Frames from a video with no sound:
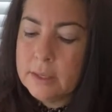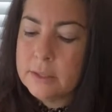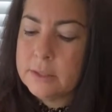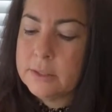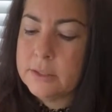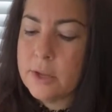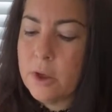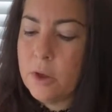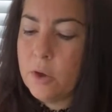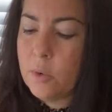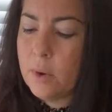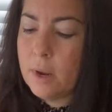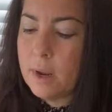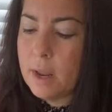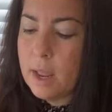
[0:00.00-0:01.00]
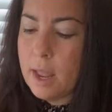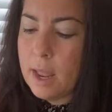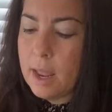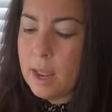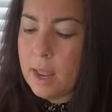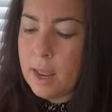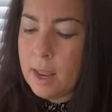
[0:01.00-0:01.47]
So
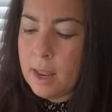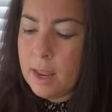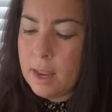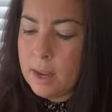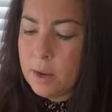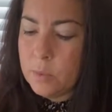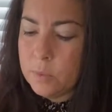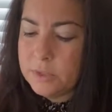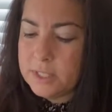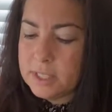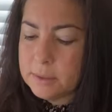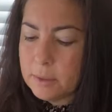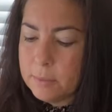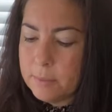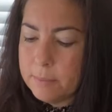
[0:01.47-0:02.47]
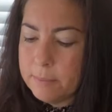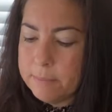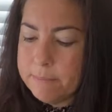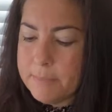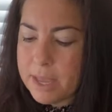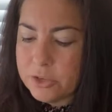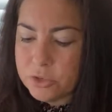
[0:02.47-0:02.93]
we'll just
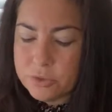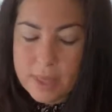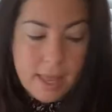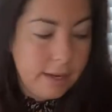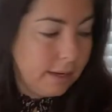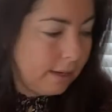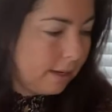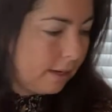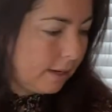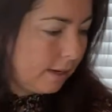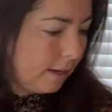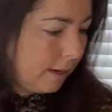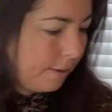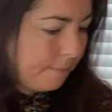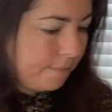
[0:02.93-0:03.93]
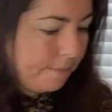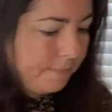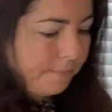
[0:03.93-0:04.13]
measure that in here.